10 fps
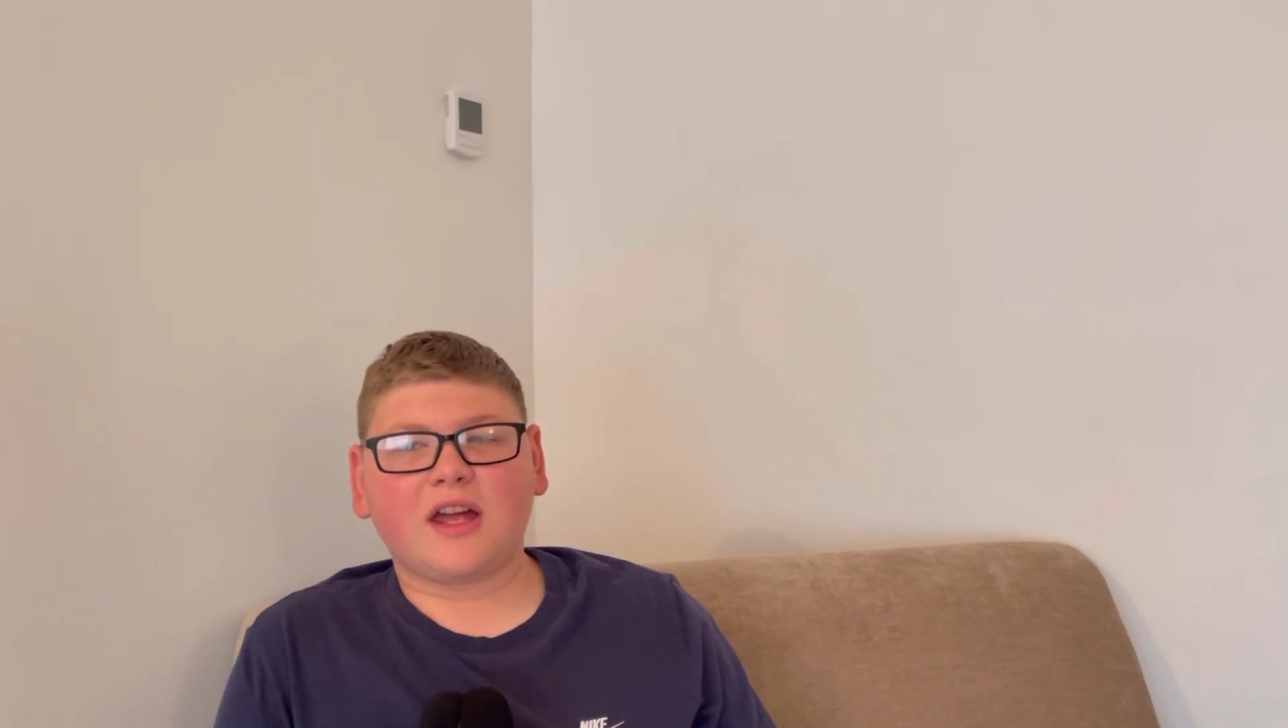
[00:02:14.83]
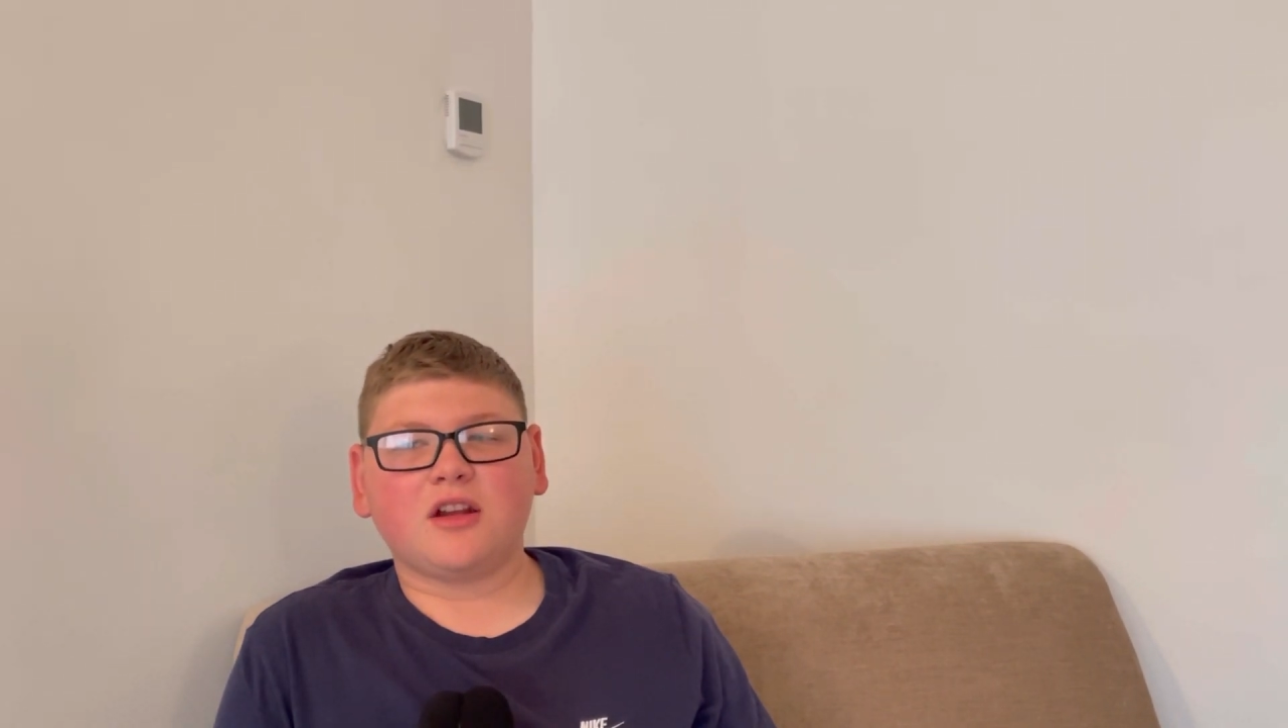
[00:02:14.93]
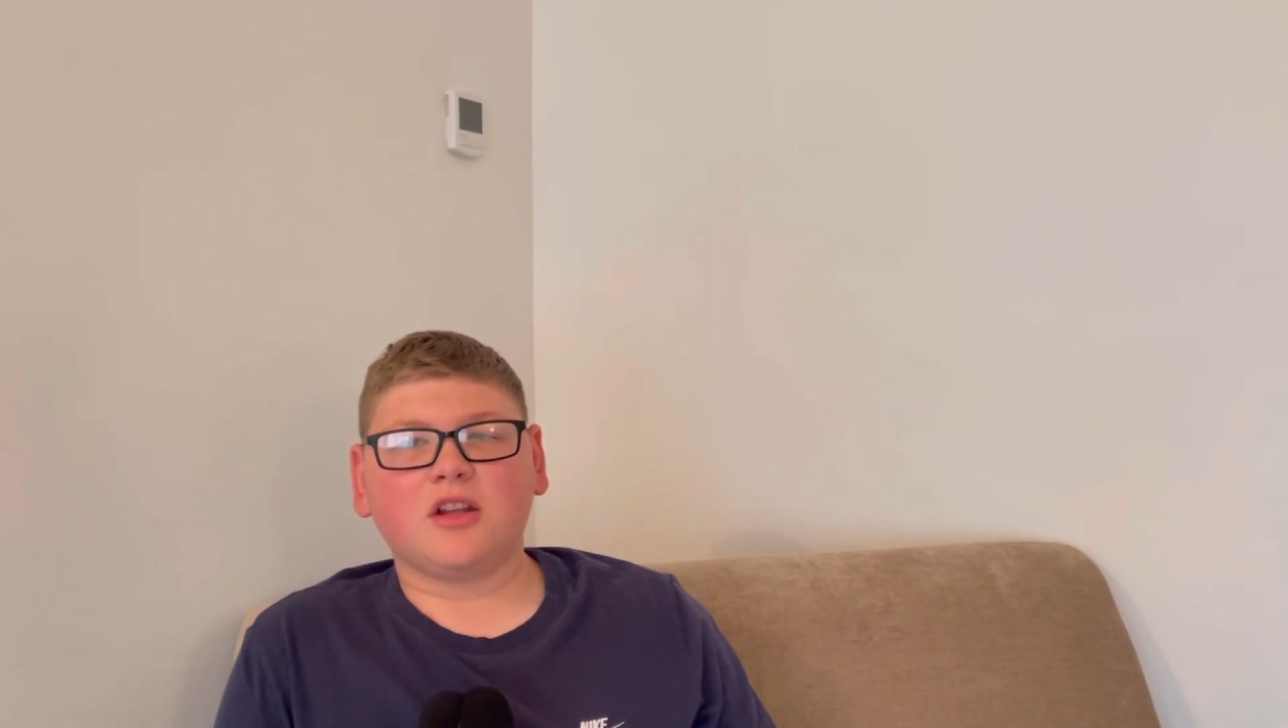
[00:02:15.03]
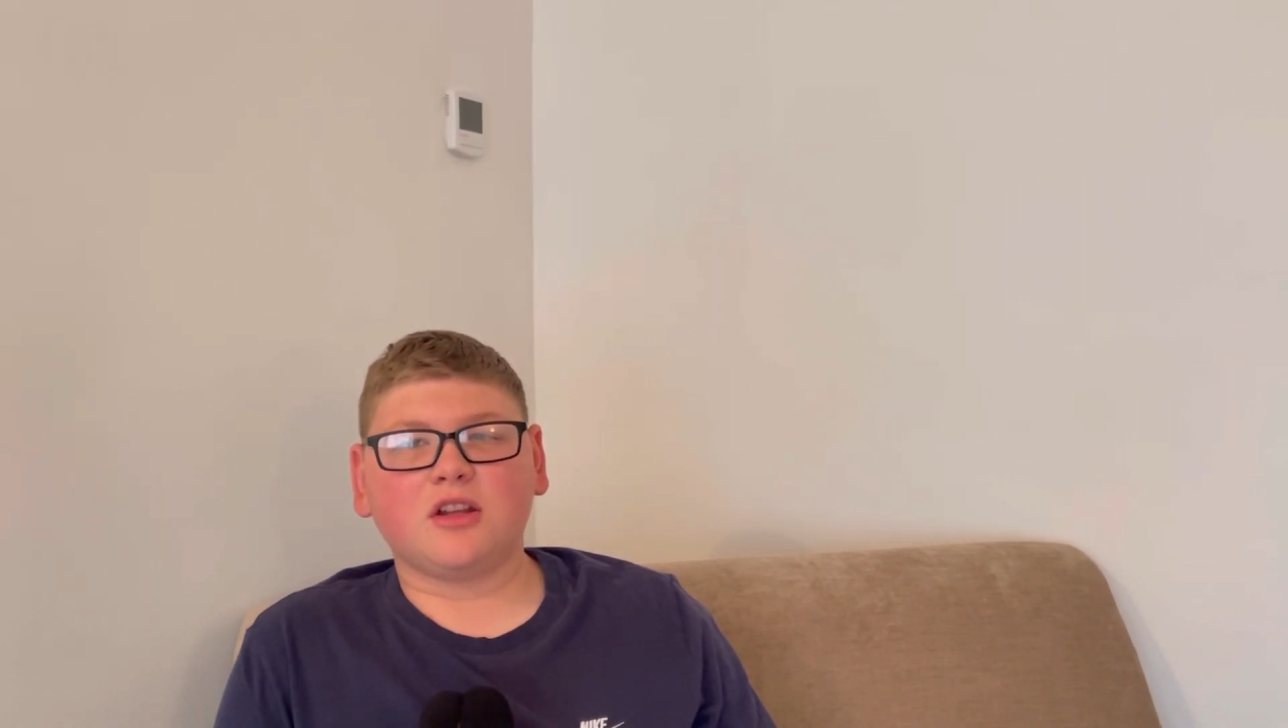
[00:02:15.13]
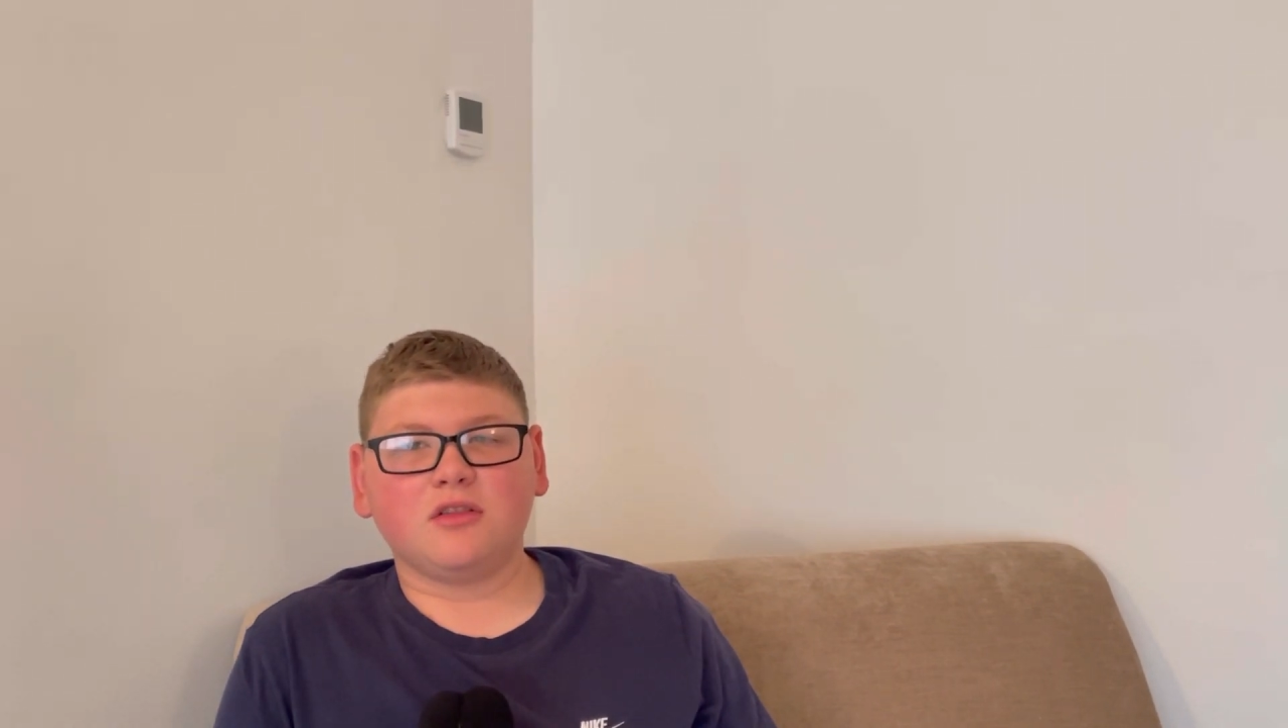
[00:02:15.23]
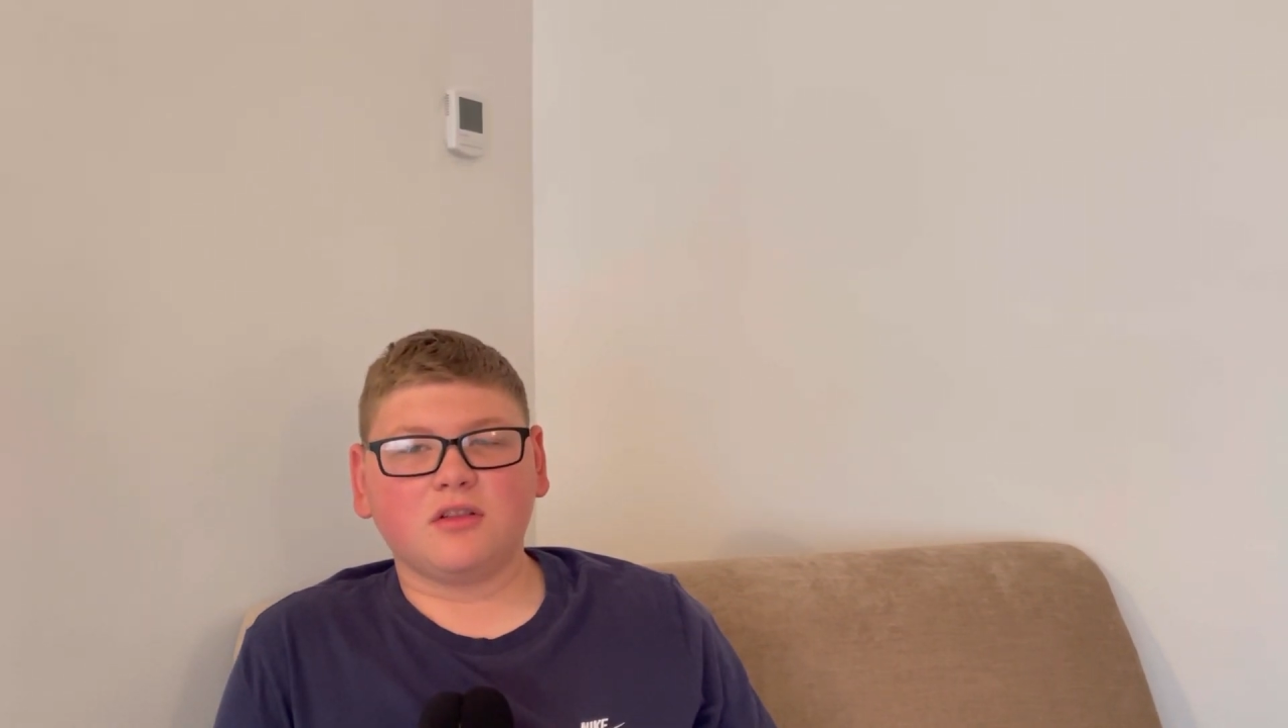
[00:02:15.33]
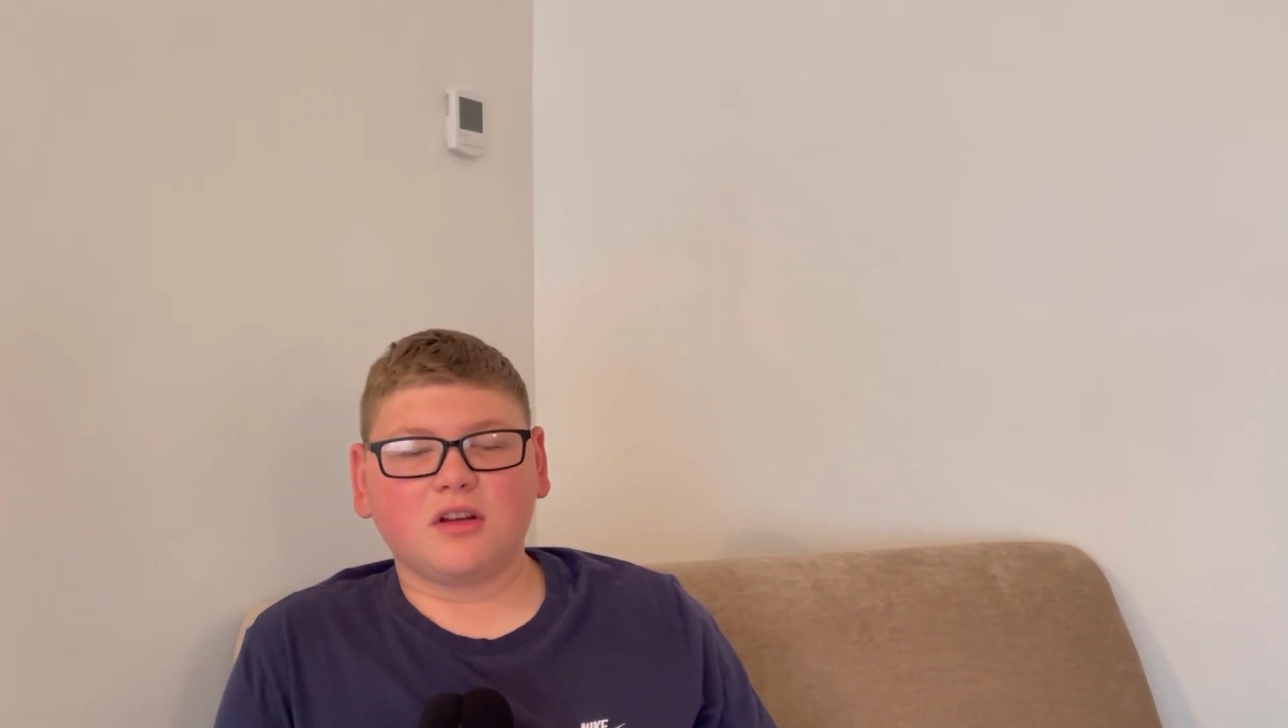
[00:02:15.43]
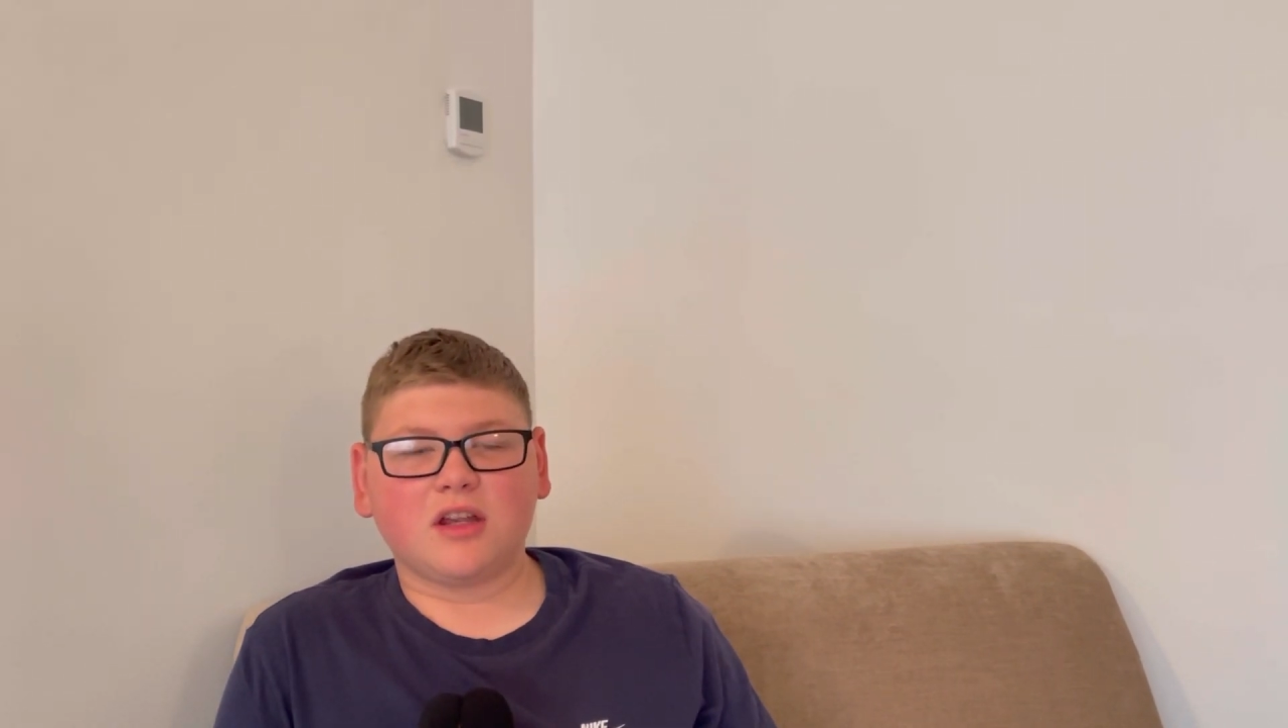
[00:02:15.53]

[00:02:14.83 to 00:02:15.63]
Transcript: and loot